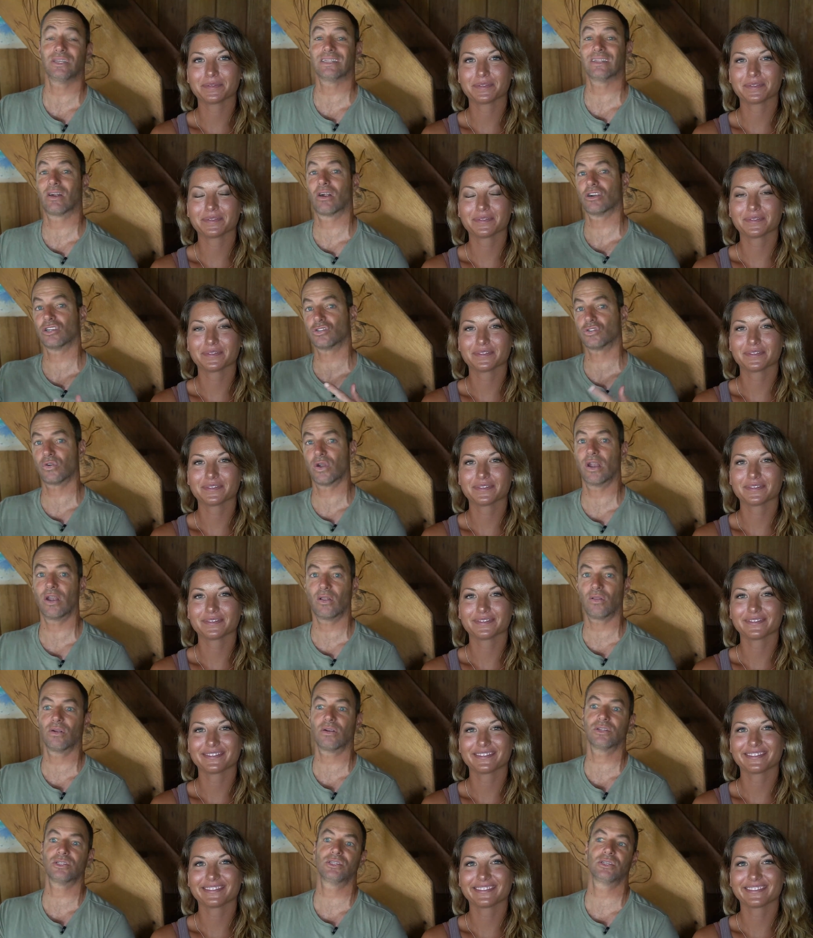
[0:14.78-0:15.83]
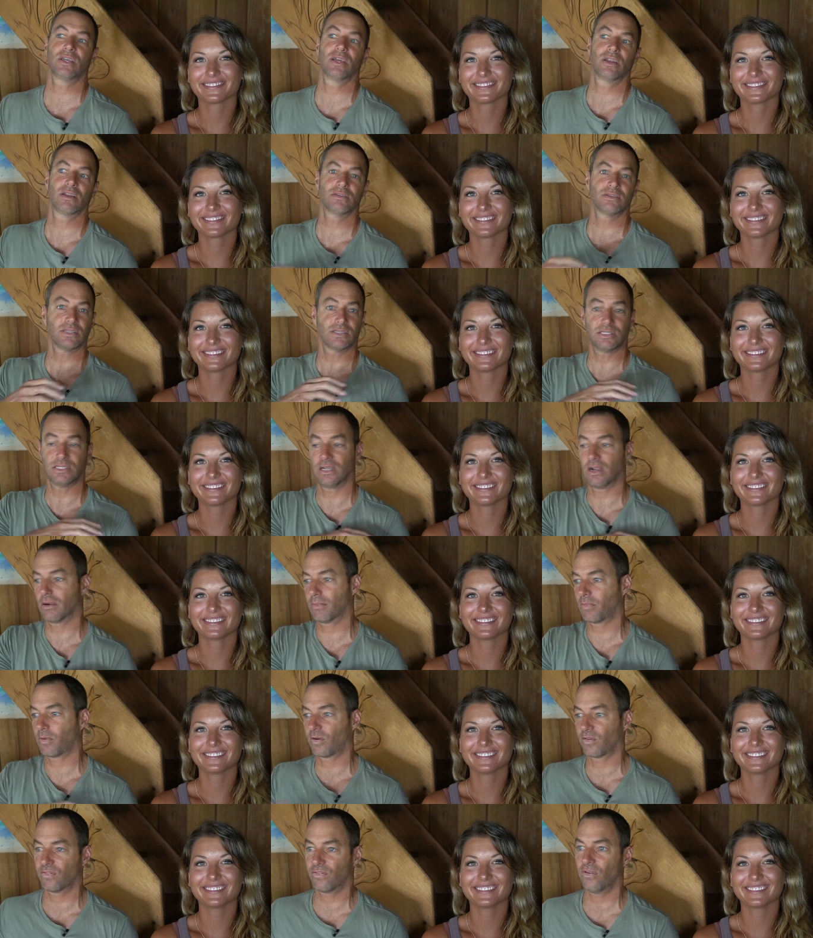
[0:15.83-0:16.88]
Speaker 1: get our trade alerts, you get to see our
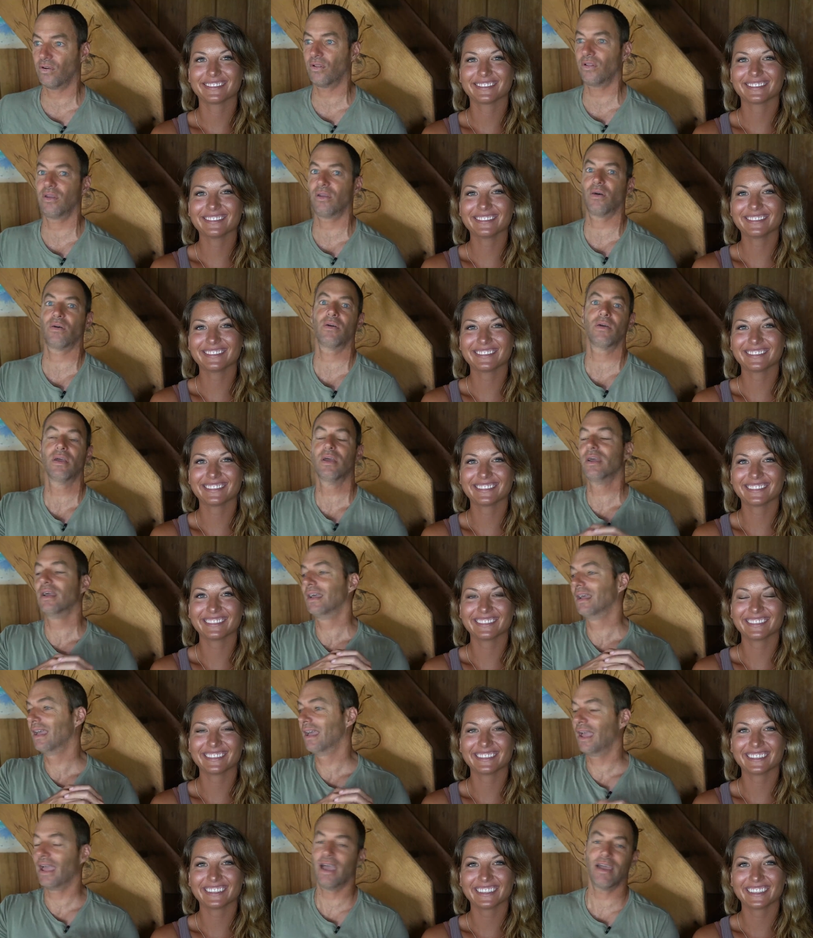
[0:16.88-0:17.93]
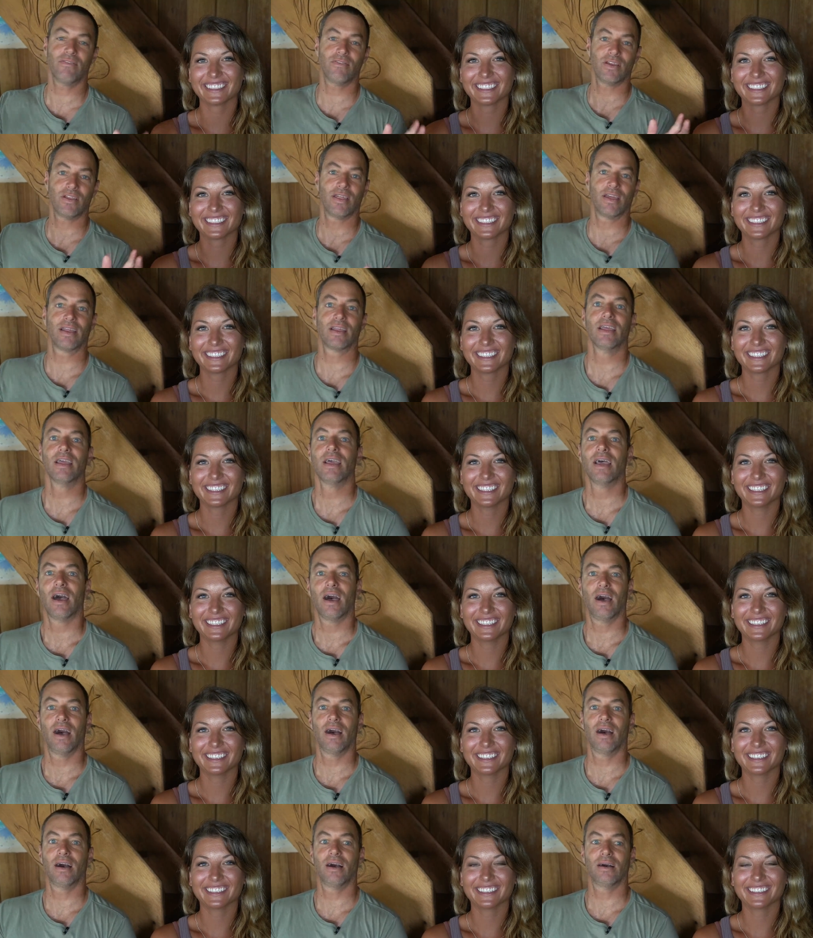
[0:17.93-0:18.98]
portfolio, everything.
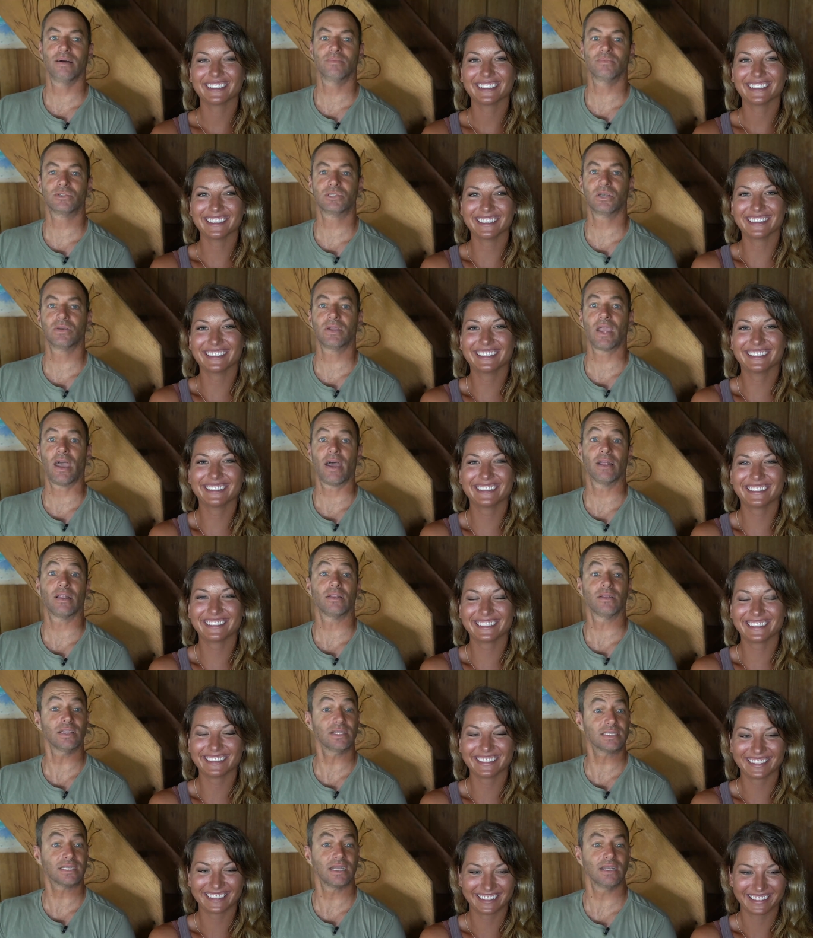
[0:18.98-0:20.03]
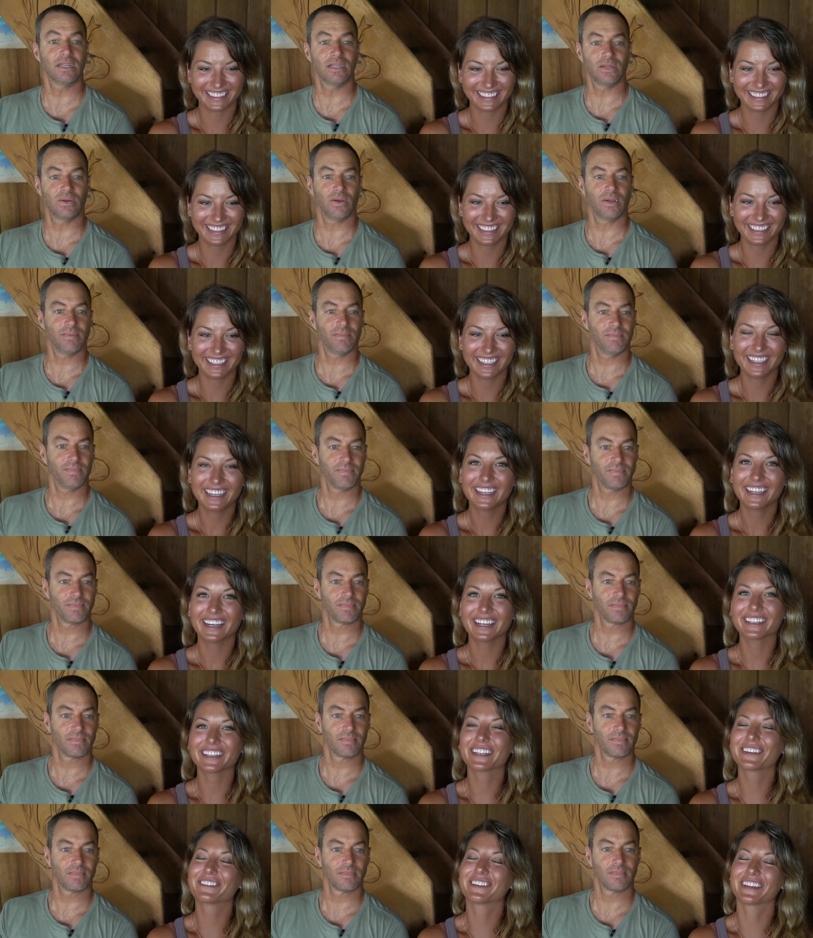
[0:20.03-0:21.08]
So yeah, let's get into it.
Speaker 2: A
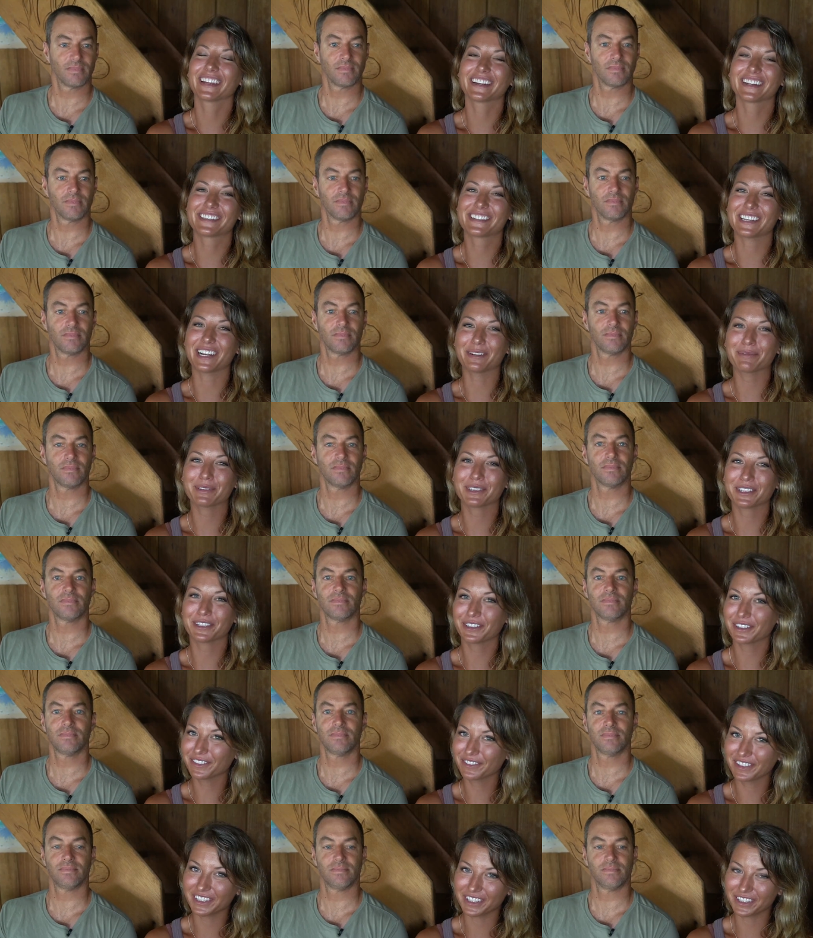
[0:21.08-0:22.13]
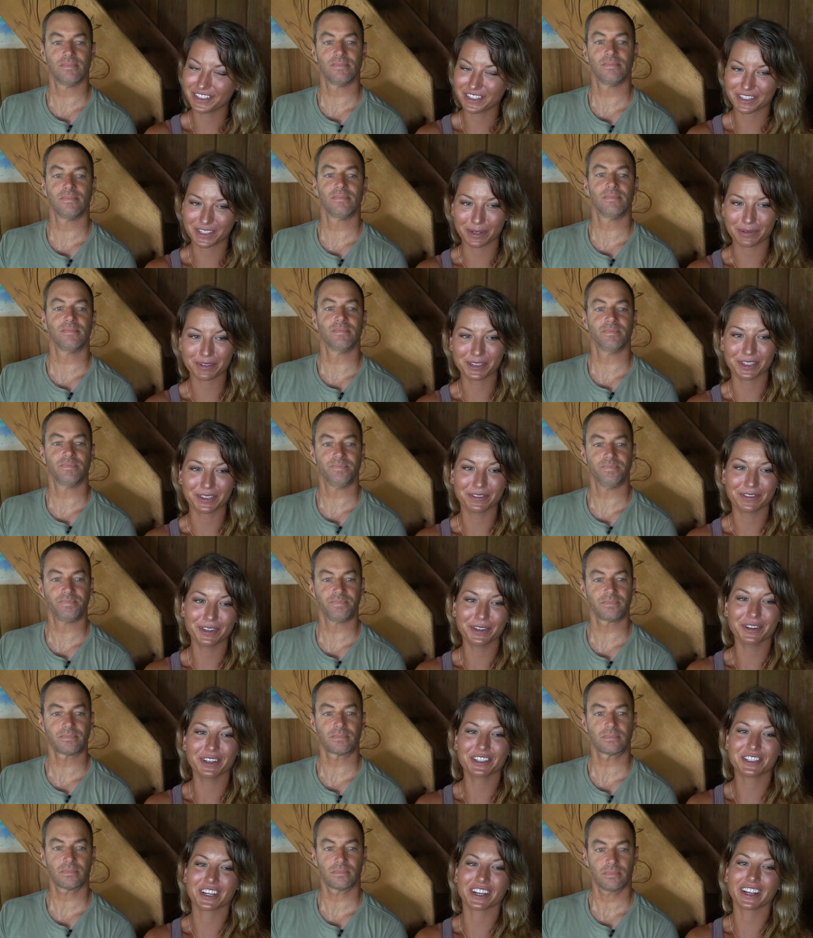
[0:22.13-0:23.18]
link for that is down below in the video description if you
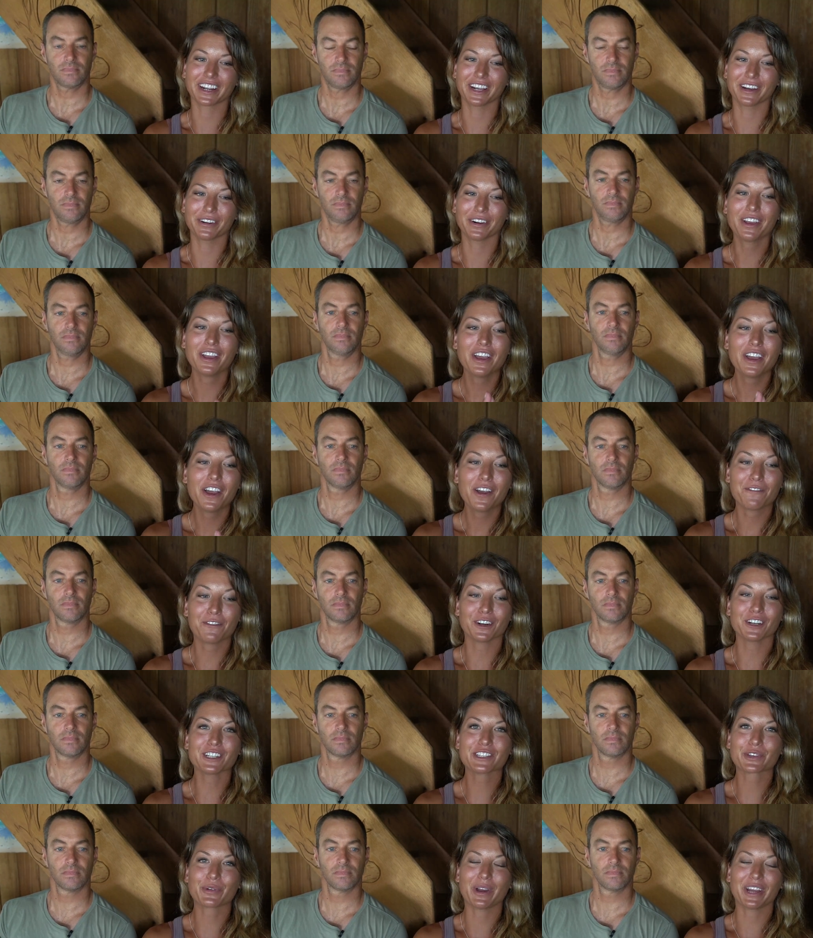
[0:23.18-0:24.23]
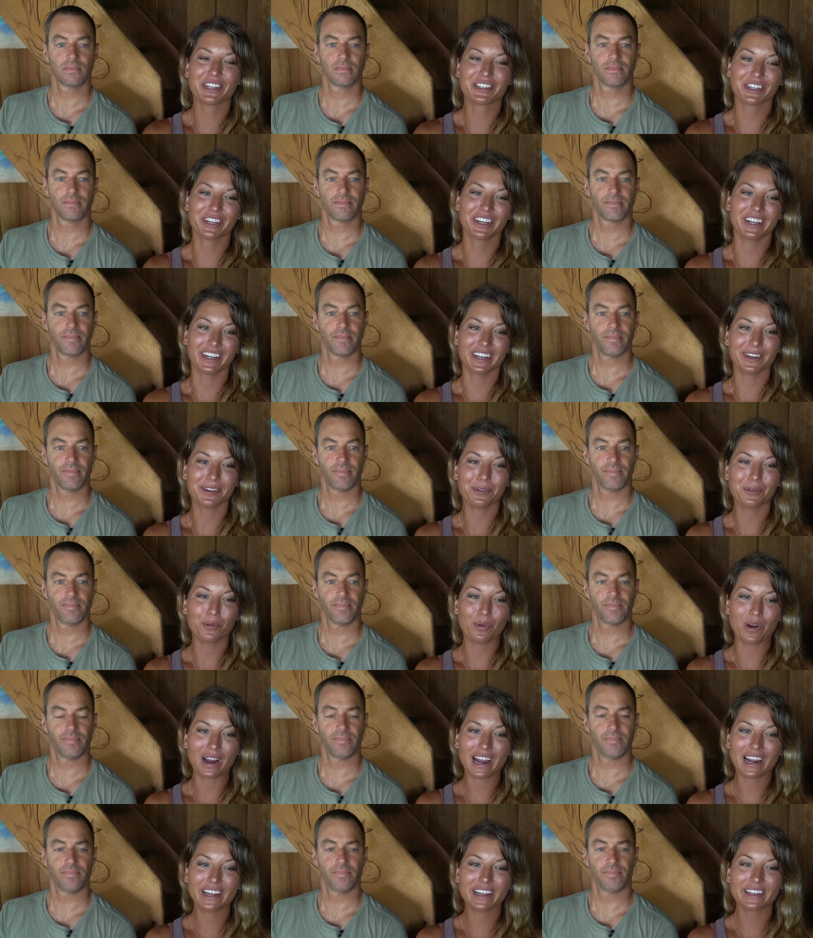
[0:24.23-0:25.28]
want to check it out. First question,
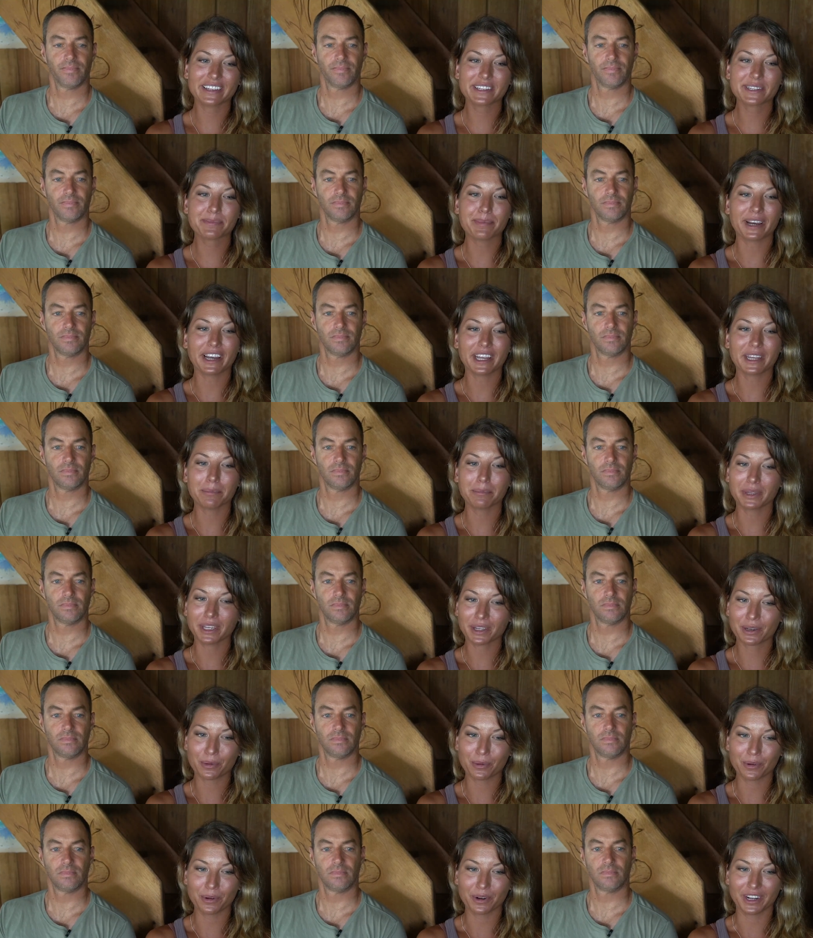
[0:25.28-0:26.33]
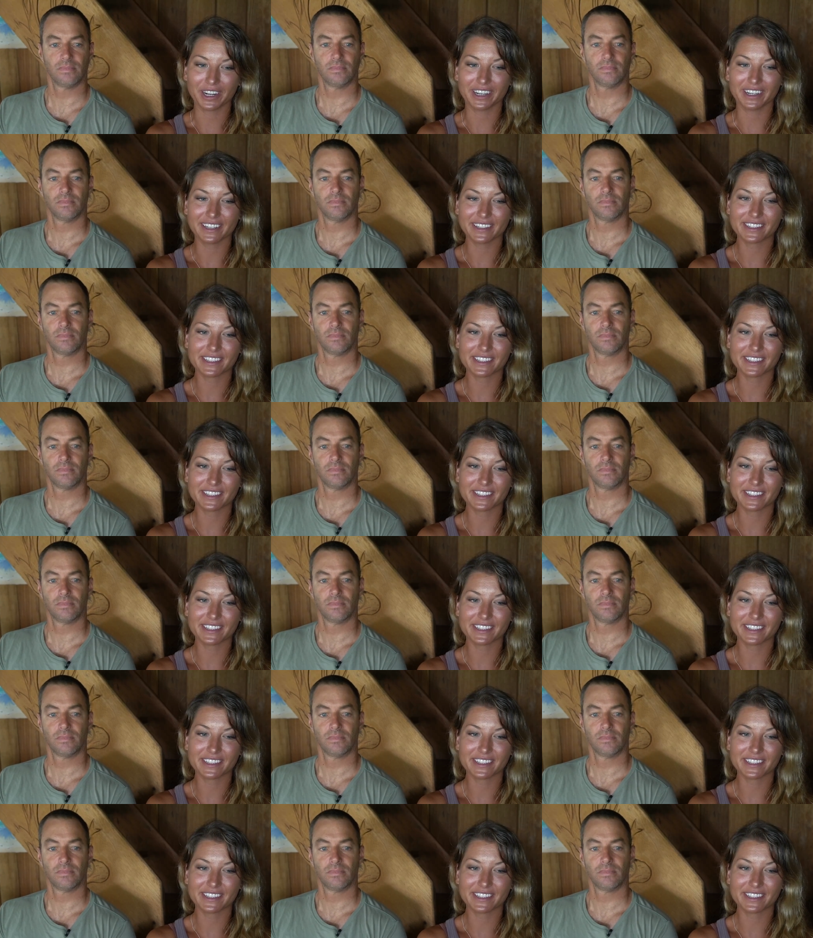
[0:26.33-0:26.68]
why is buying Bitcoin